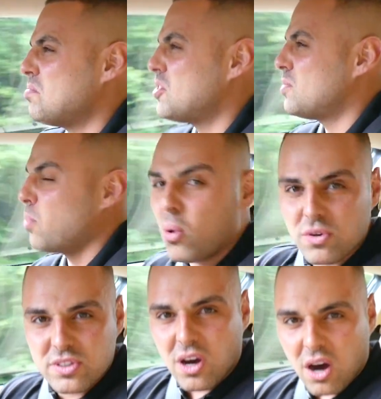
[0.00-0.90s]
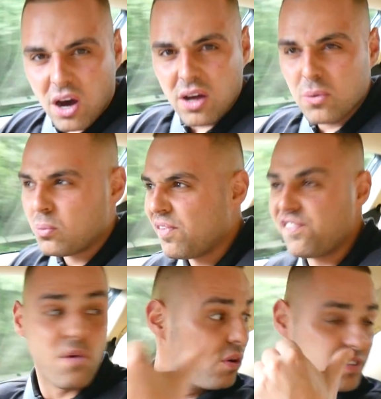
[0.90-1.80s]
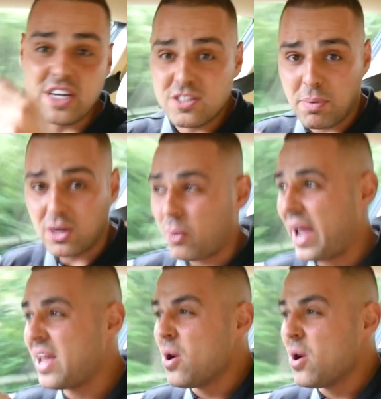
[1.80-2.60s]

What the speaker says: sports car with 4 seats, by the way,